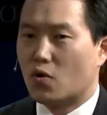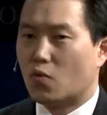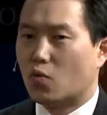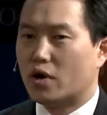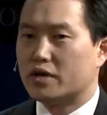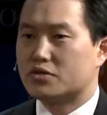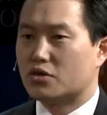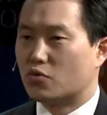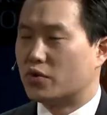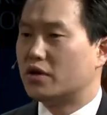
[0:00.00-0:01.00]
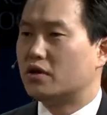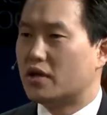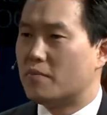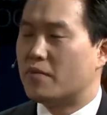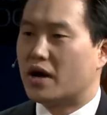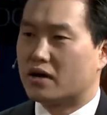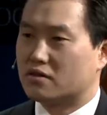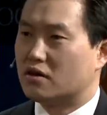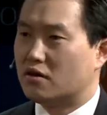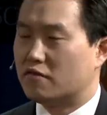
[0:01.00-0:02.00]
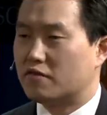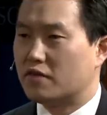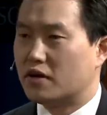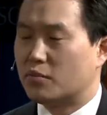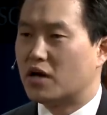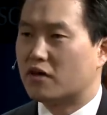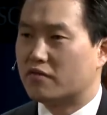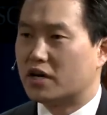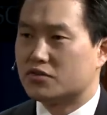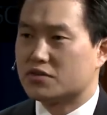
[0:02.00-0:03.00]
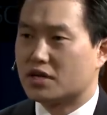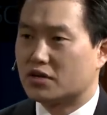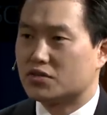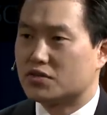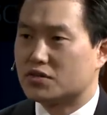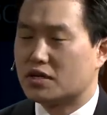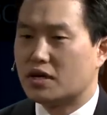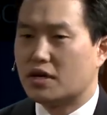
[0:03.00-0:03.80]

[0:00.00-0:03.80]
what is the real impact of applying financial sanctions?